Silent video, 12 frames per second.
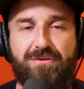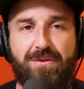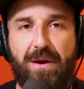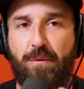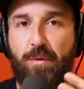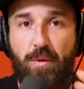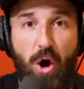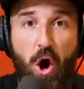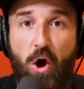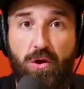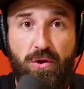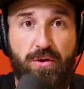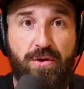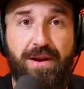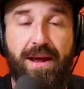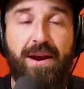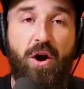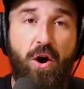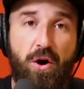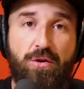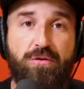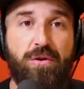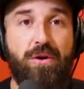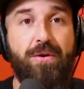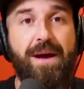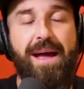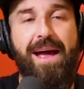and so that we would all learn and all grow.